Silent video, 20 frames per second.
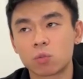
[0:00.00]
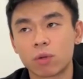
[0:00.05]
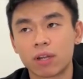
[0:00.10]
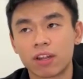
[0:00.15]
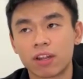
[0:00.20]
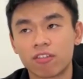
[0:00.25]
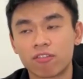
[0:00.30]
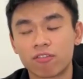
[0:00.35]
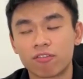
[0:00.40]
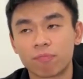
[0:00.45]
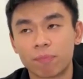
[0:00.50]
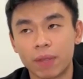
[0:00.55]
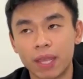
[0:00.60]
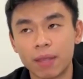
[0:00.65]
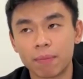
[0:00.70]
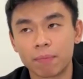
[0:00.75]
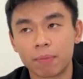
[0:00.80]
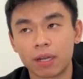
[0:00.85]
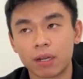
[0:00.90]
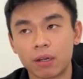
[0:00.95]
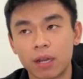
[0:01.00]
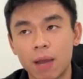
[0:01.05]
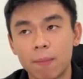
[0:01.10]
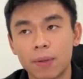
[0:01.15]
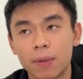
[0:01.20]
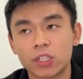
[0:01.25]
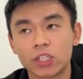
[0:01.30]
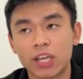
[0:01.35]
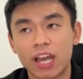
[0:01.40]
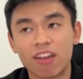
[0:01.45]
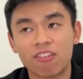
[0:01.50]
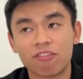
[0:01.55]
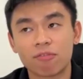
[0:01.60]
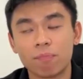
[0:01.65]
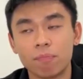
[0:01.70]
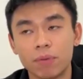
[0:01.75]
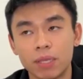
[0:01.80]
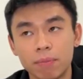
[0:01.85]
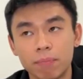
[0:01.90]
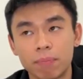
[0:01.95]
what I've paid. But how much I've
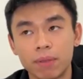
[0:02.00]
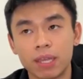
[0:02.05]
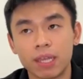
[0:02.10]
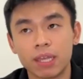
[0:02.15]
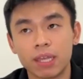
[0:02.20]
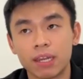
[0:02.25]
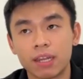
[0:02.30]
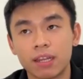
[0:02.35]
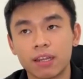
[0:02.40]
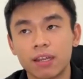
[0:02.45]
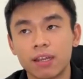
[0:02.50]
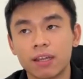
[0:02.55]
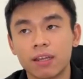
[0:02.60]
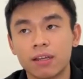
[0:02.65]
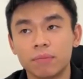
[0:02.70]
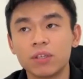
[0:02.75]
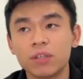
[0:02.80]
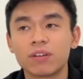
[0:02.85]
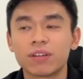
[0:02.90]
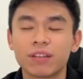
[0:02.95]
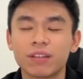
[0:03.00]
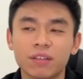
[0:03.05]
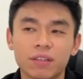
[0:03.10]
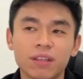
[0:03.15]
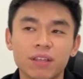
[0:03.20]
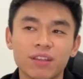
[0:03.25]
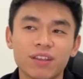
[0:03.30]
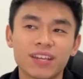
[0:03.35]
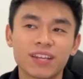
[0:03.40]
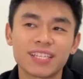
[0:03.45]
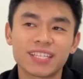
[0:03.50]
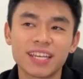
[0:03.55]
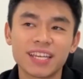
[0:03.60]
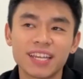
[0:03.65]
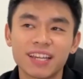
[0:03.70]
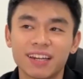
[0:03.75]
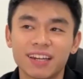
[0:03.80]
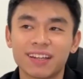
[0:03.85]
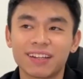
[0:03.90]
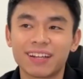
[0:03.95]
been paid, you can say
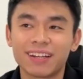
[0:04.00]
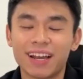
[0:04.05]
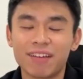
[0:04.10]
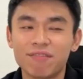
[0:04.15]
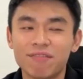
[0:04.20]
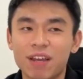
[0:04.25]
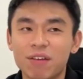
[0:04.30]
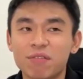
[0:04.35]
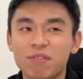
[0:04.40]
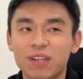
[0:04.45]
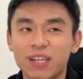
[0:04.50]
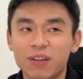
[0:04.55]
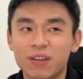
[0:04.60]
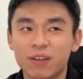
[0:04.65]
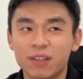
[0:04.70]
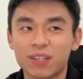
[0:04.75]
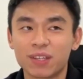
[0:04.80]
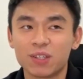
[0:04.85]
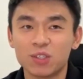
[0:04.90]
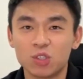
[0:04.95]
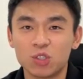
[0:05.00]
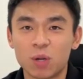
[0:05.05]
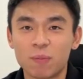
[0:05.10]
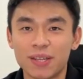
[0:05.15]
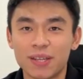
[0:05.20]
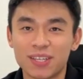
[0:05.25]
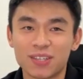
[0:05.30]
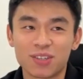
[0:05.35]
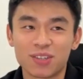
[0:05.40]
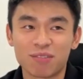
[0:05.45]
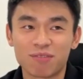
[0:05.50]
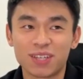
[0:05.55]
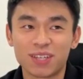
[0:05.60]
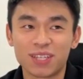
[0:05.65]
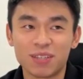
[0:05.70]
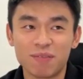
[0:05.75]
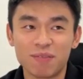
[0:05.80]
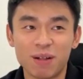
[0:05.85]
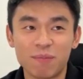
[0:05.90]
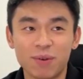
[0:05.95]
that I've never really gotten a job as a software
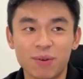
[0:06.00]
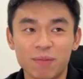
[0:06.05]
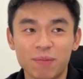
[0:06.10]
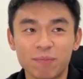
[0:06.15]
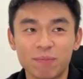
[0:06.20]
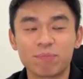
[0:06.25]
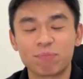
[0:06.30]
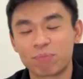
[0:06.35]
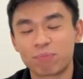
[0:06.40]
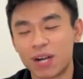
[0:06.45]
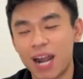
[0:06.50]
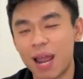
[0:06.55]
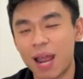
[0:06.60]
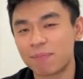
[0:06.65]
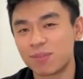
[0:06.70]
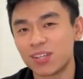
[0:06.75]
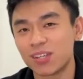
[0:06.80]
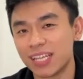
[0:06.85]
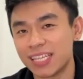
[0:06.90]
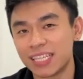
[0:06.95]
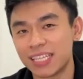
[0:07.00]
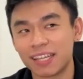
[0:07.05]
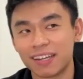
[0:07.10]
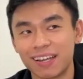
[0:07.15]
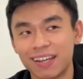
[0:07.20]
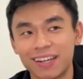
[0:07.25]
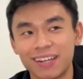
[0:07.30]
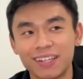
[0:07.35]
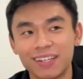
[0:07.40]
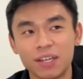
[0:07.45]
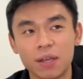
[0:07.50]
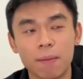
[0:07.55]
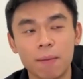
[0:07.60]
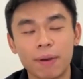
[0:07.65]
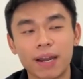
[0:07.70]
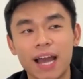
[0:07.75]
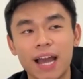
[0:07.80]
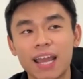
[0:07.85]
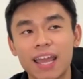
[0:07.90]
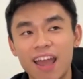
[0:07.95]
developer. Perhaps you can say that,
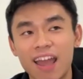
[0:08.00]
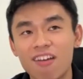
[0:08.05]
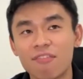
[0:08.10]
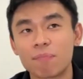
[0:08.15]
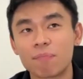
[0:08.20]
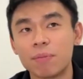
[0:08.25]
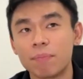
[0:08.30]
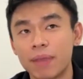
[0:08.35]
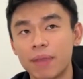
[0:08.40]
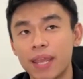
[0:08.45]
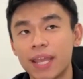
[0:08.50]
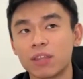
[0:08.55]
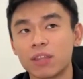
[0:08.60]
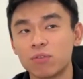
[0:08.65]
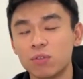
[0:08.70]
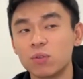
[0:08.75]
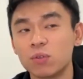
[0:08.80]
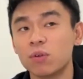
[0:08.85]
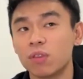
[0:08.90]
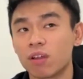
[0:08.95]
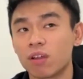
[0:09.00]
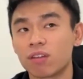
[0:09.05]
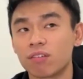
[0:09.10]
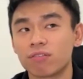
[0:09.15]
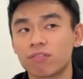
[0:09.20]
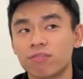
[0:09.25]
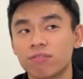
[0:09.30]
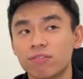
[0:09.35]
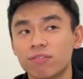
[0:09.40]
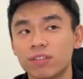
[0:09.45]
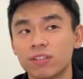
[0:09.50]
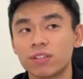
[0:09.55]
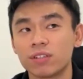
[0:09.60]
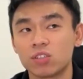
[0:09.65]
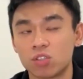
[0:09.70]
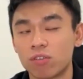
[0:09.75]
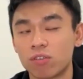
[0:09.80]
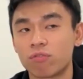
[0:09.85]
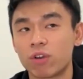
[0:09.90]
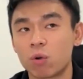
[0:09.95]
but I have been paid to do a lot of
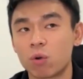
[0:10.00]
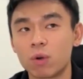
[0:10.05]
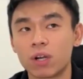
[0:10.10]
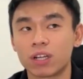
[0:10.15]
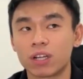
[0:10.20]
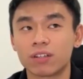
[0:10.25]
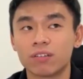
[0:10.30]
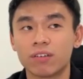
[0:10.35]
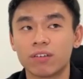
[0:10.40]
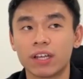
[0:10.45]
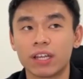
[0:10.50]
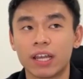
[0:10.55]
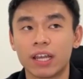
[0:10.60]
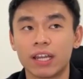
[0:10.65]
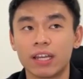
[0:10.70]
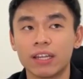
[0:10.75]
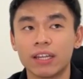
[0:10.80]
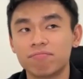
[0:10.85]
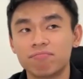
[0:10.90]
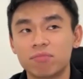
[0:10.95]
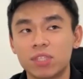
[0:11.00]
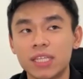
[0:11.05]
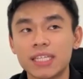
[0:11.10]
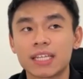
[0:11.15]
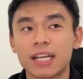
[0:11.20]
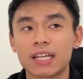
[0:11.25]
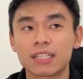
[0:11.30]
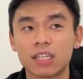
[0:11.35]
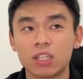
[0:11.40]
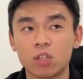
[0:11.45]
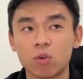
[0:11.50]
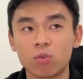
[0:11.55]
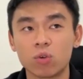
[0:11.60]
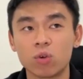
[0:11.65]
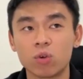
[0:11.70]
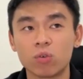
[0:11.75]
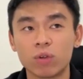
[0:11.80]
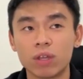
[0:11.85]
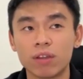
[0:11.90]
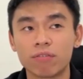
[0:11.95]
software work, right? And these guys, they don't
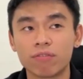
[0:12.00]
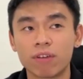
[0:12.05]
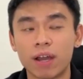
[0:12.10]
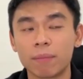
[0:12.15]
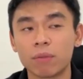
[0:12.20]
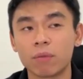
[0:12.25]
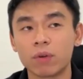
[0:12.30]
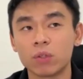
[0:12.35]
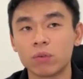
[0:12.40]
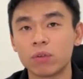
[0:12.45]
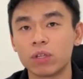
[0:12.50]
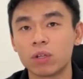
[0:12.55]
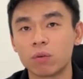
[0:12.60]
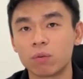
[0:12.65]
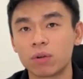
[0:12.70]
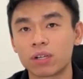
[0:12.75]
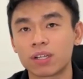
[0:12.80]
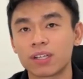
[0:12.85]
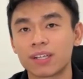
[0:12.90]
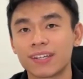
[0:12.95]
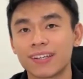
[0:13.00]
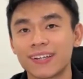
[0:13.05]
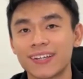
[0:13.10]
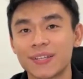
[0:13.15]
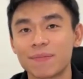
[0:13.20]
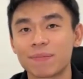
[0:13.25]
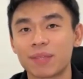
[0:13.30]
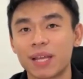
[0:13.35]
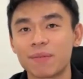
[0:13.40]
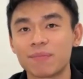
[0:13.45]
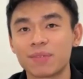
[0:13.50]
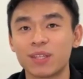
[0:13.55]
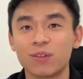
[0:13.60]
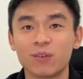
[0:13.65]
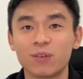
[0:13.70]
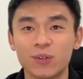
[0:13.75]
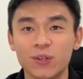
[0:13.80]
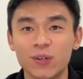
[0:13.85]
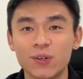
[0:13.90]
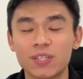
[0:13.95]
know if I'm the one doing the work. Sometimes they
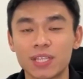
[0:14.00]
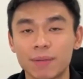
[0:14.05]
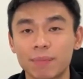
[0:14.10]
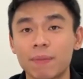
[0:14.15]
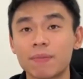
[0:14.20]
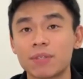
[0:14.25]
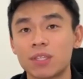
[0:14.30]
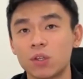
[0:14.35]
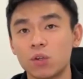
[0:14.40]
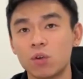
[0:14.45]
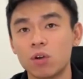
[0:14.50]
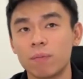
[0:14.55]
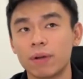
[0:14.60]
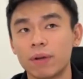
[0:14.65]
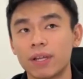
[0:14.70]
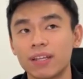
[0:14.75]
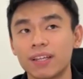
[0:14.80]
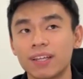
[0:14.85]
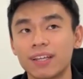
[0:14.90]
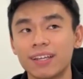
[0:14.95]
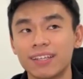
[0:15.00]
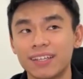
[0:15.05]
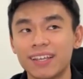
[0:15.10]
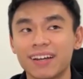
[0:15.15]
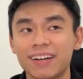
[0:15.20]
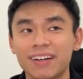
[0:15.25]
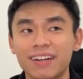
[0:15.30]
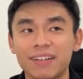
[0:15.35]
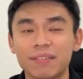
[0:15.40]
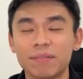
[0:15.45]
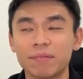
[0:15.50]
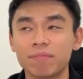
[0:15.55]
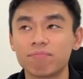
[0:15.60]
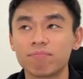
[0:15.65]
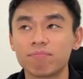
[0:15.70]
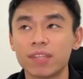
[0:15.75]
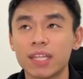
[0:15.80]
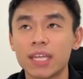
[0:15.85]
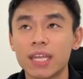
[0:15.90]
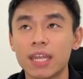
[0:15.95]
don't know, sometimes they know. But yeah,
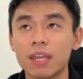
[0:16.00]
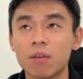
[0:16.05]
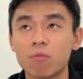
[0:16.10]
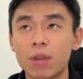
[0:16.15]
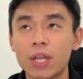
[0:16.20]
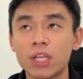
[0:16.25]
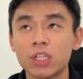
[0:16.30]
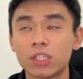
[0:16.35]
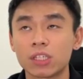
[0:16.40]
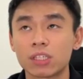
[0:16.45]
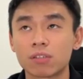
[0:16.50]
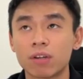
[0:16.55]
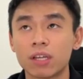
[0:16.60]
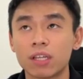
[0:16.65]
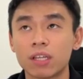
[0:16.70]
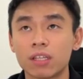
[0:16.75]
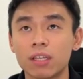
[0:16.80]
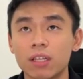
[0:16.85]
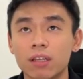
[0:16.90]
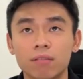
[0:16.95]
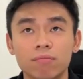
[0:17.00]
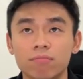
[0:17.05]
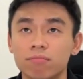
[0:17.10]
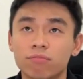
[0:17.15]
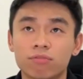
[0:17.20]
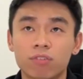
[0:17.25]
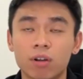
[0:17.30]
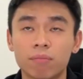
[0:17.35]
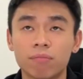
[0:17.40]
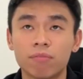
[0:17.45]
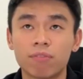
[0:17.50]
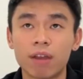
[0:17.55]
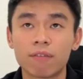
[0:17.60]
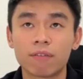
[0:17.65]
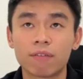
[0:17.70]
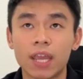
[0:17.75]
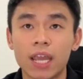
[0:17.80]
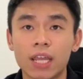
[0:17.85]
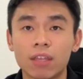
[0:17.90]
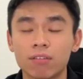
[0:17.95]
it ranges, right? From
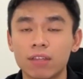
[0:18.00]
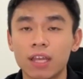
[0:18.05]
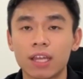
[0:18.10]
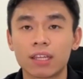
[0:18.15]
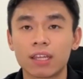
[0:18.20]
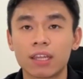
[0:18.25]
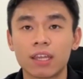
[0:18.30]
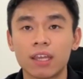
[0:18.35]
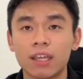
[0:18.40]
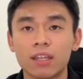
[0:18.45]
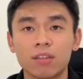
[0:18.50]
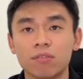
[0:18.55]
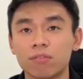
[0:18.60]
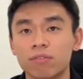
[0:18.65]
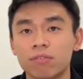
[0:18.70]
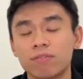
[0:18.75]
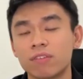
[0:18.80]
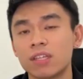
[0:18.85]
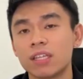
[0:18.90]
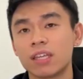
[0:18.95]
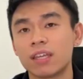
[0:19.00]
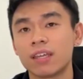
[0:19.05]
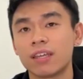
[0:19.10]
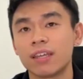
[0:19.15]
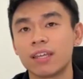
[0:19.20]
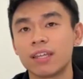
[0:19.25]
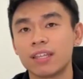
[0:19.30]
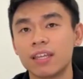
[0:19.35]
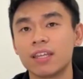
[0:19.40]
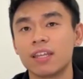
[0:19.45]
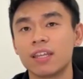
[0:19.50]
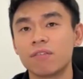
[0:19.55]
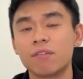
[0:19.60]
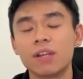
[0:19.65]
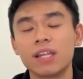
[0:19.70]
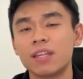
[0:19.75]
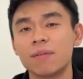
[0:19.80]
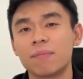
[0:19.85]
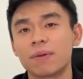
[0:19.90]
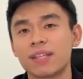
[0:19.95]
5K to 10K to 15K. It
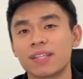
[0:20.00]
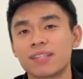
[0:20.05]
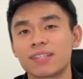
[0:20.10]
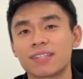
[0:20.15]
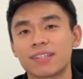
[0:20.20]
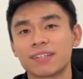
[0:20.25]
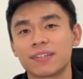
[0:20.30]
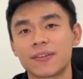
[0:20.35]
really depends.